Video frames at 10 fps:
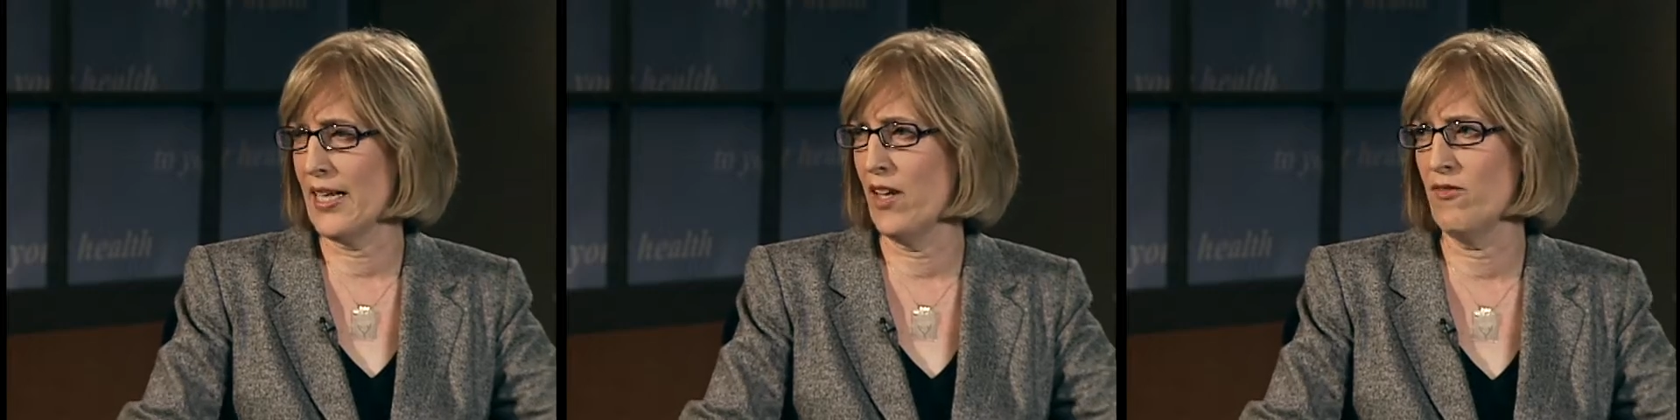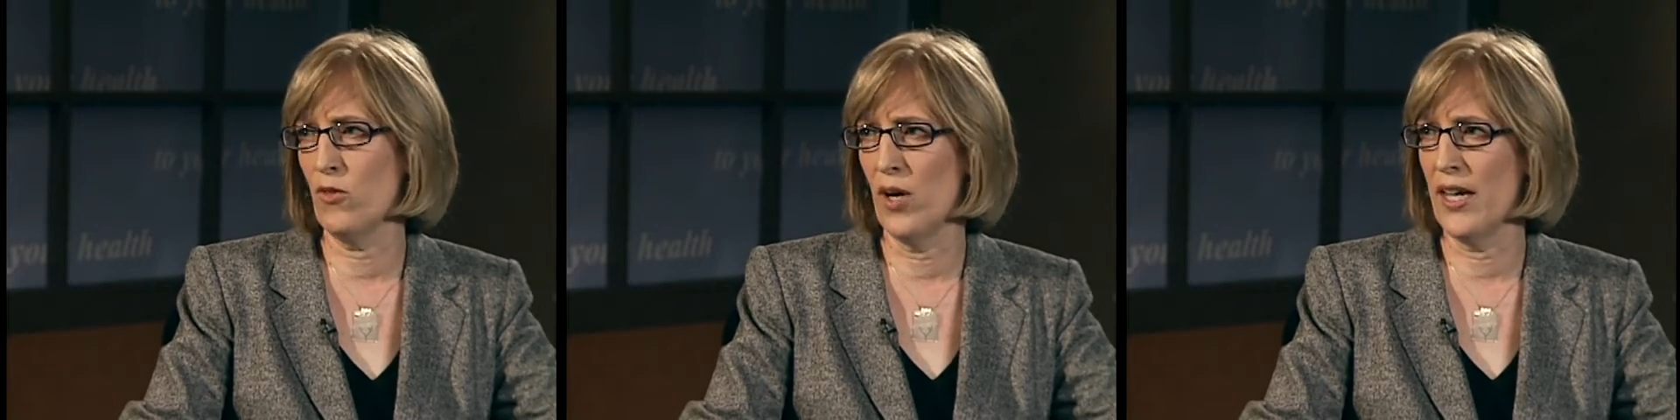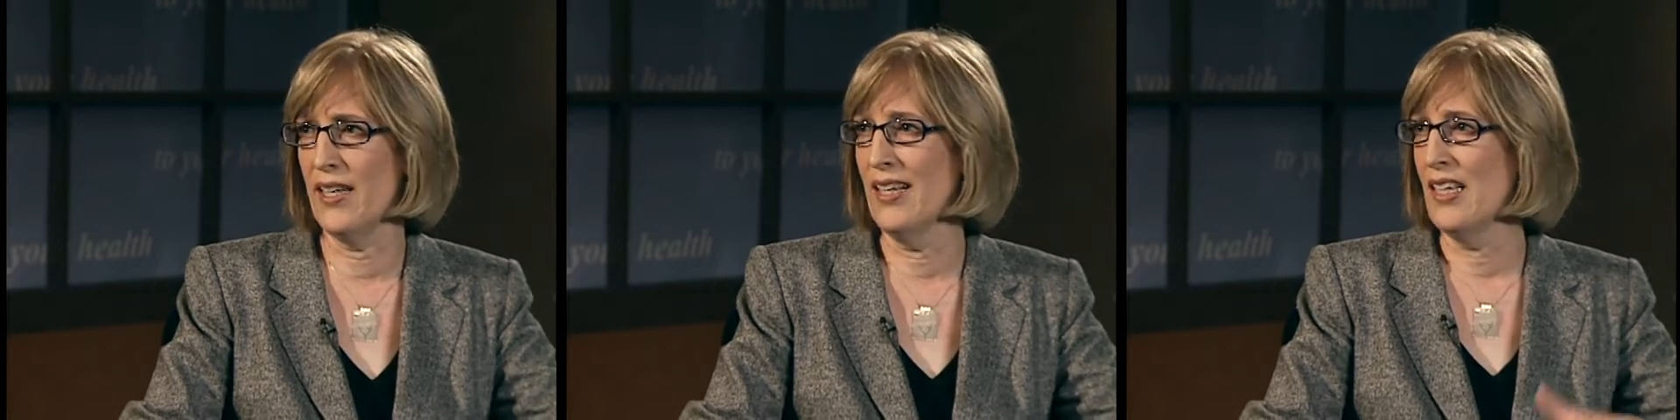They
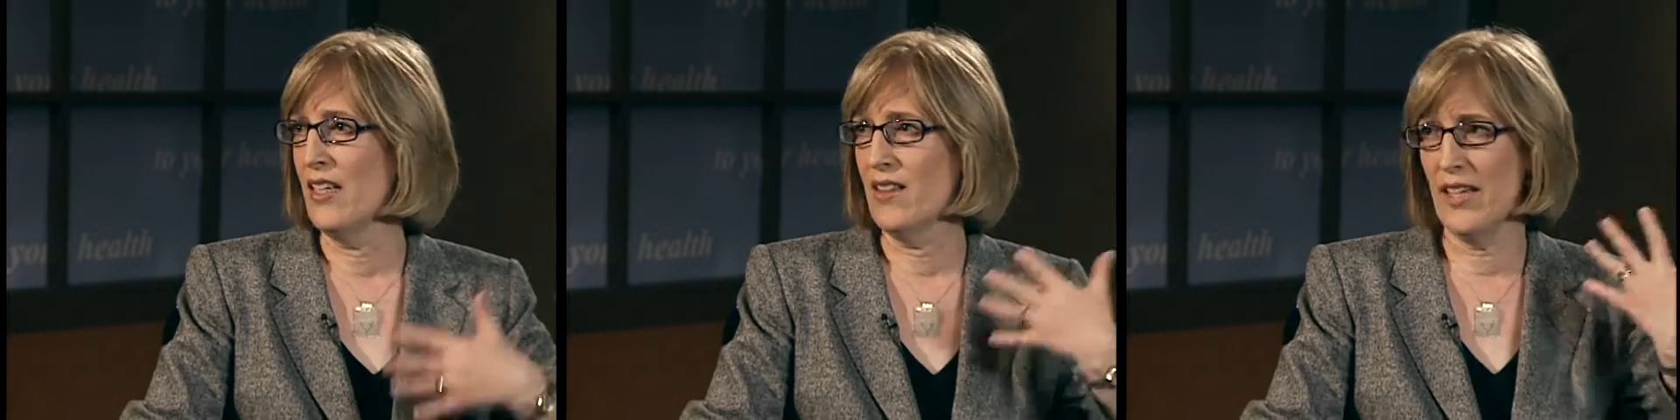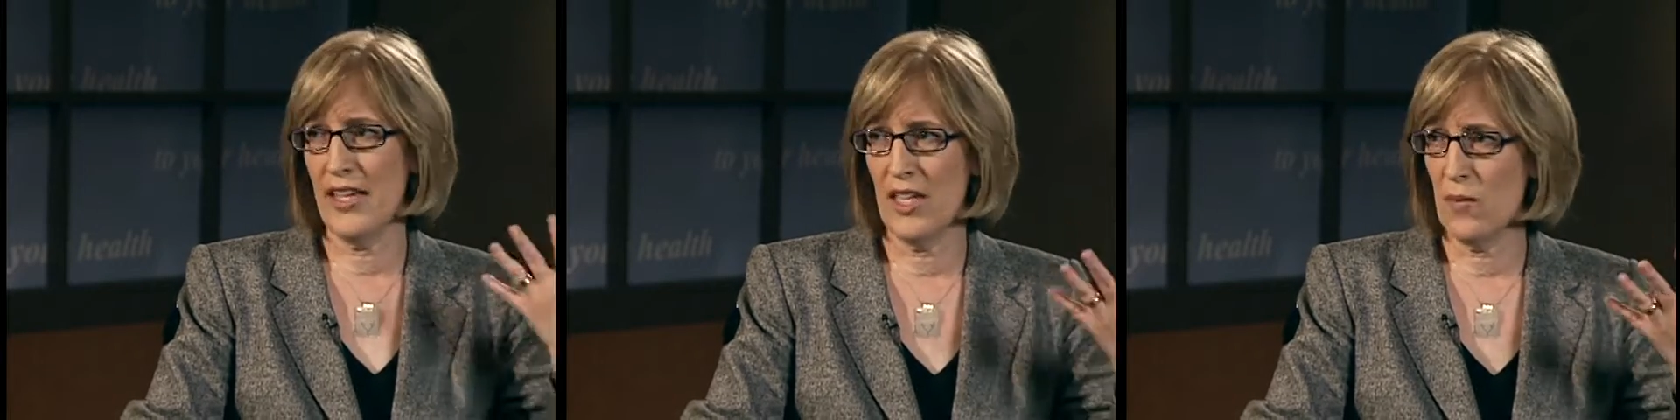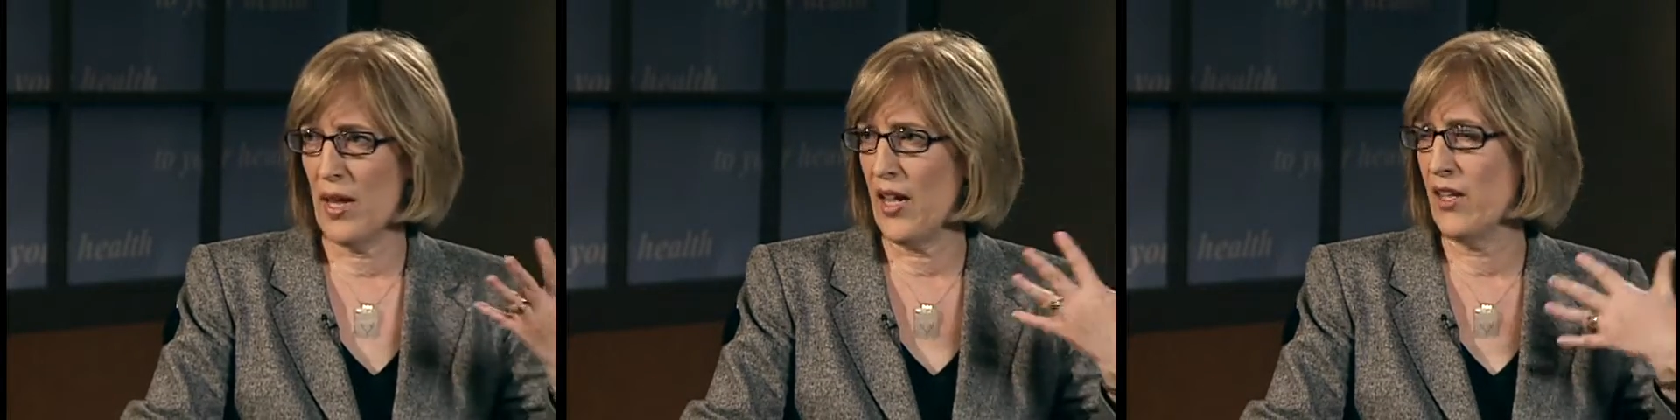avoid thinking
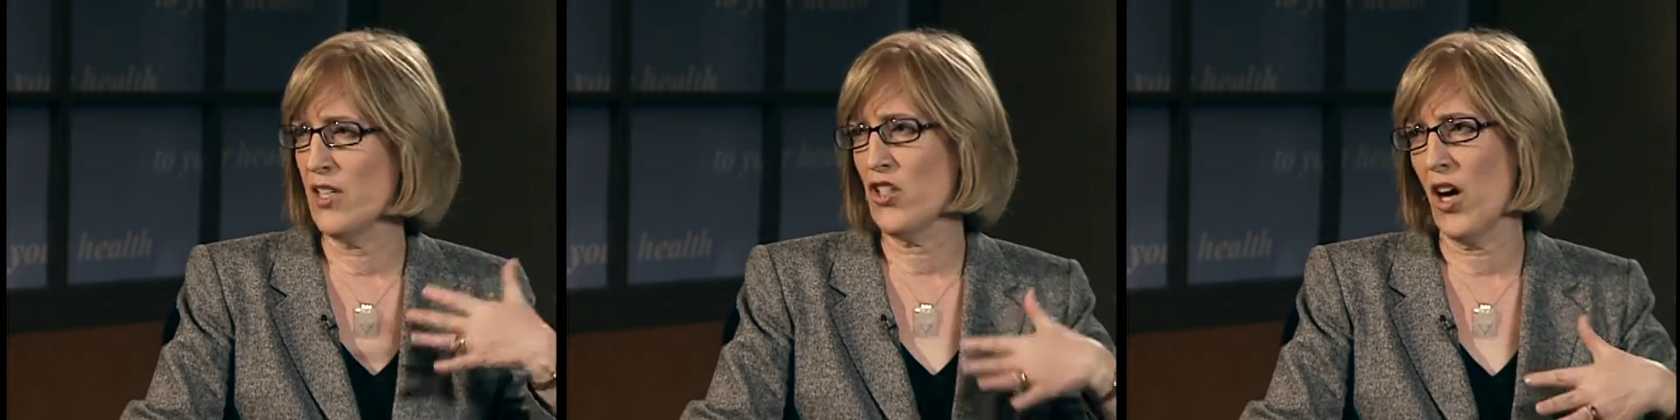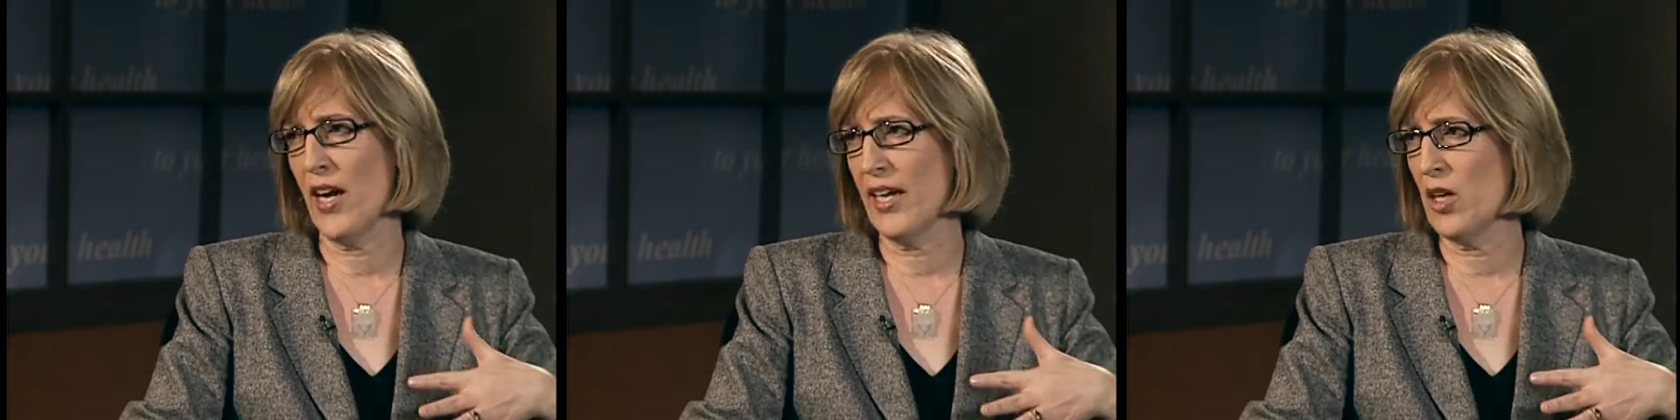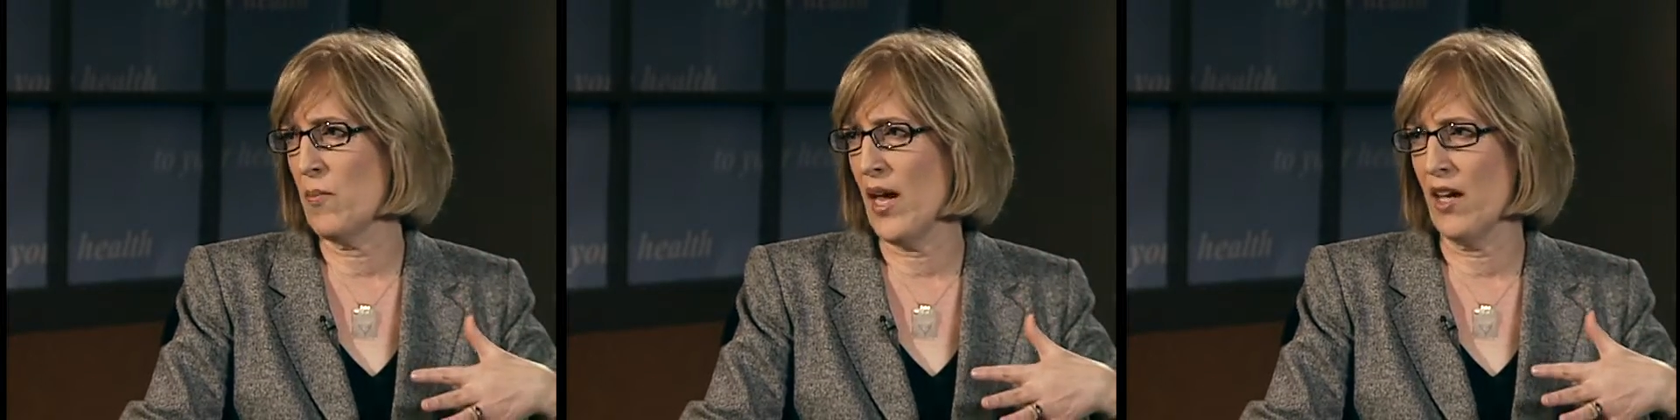about it,
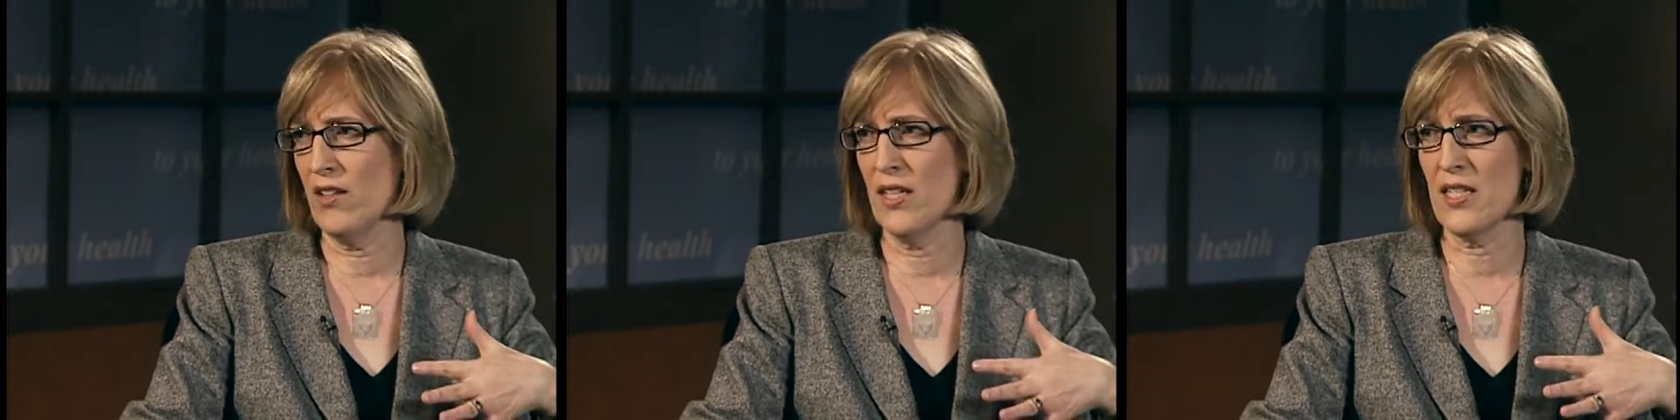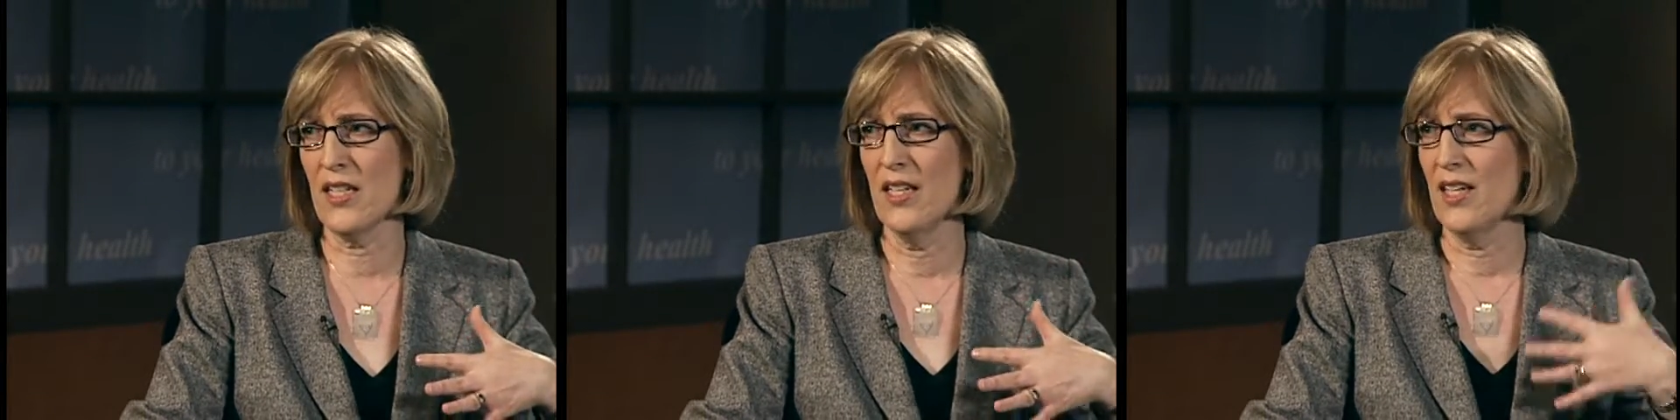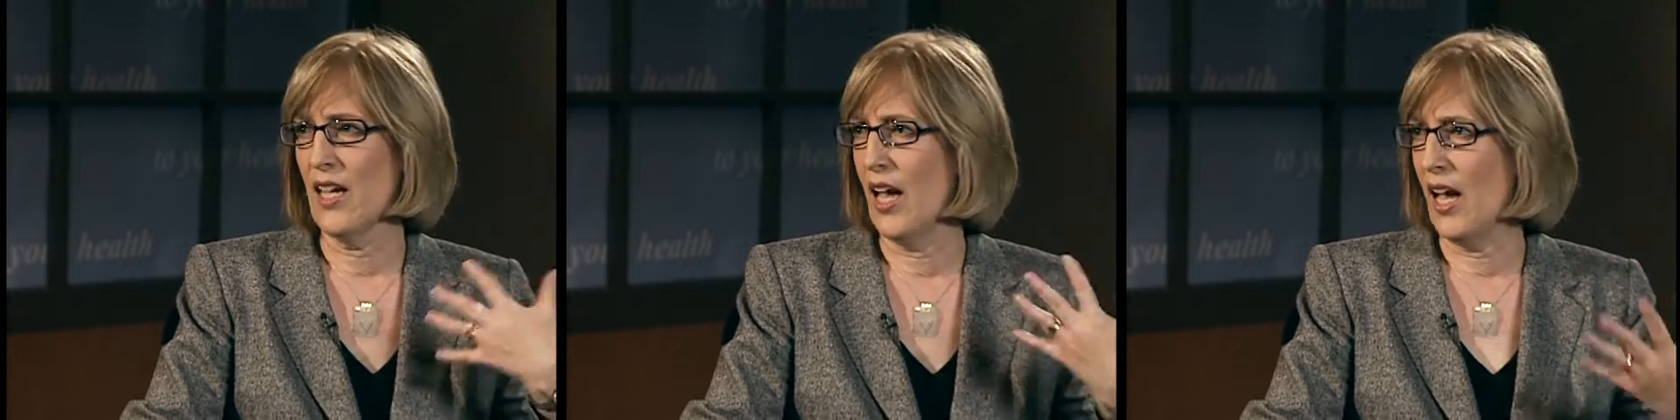talking about it,
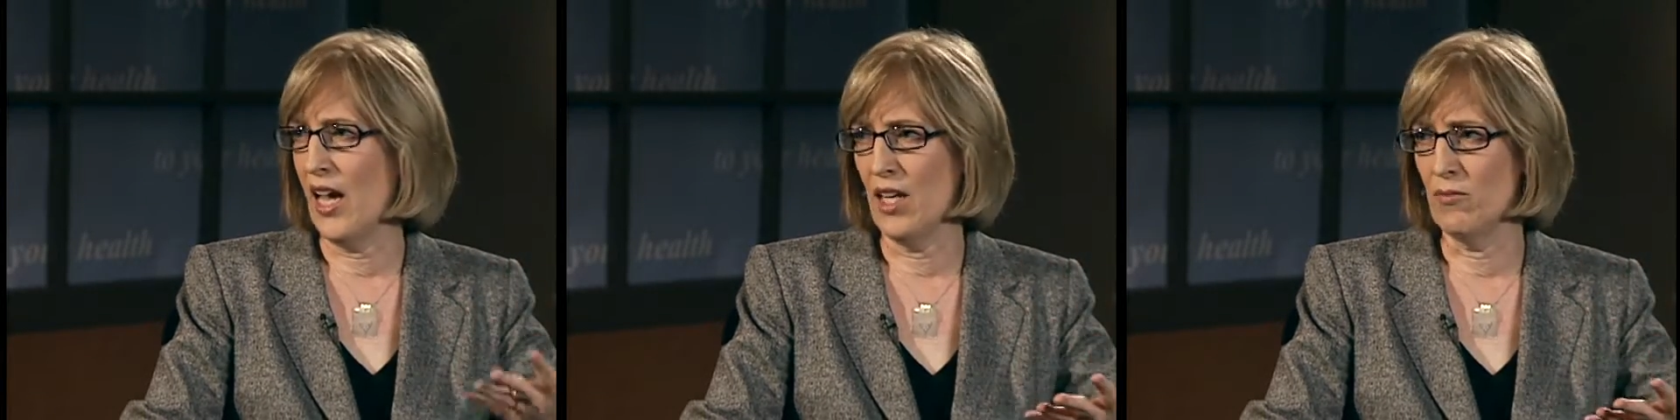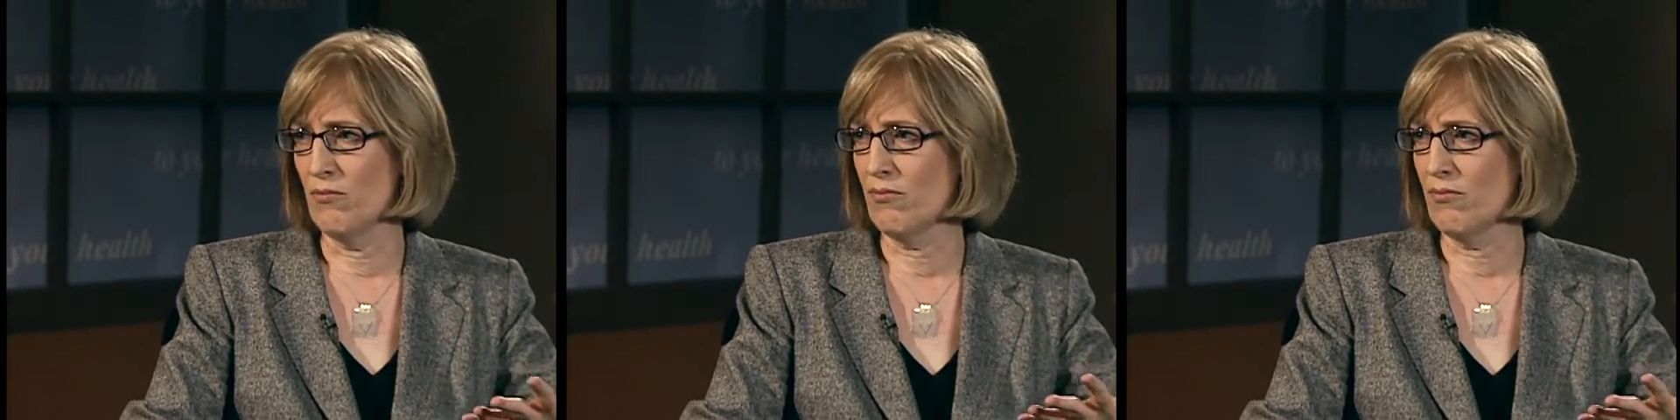um,